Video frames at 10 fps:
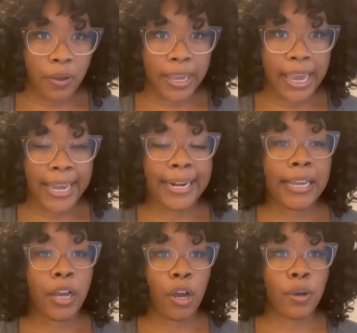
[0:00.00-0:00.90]
okay, and
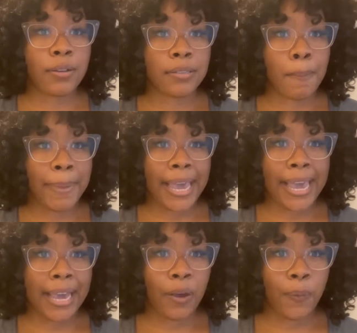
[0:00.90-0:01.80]
it goes
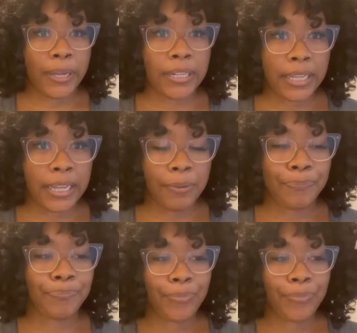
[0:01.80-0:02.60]
bad quickly.